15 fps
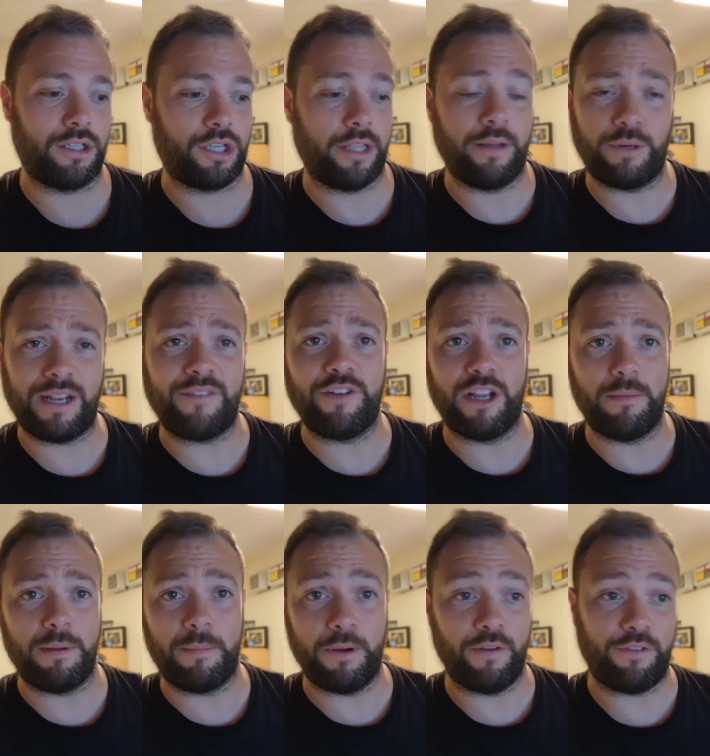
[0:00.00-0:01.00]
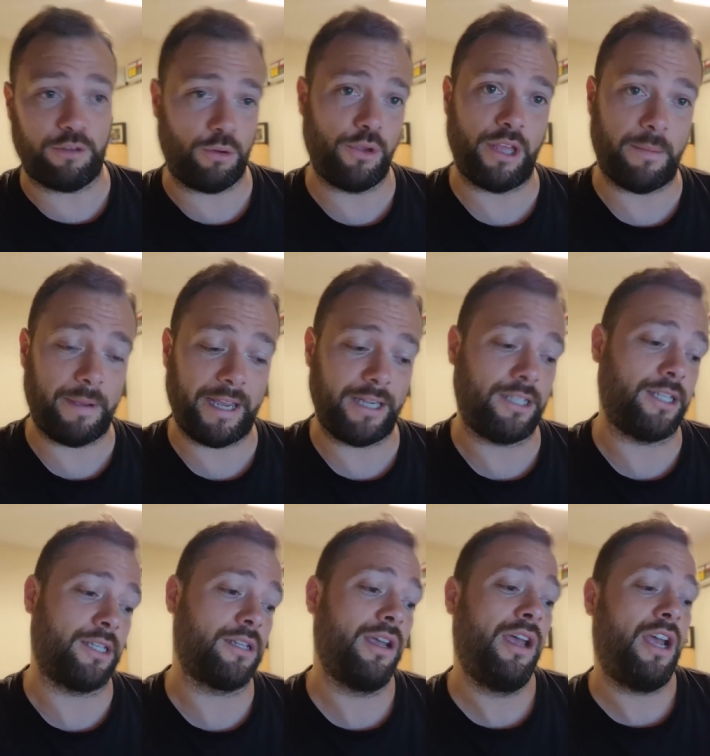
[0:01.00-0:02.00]
So they'll definitely be put through their
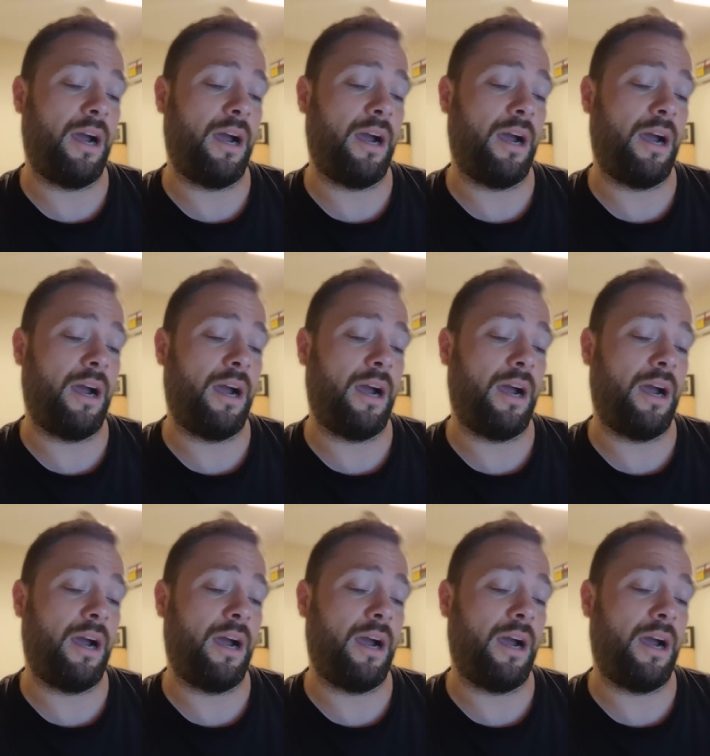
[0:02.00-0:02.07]
paces,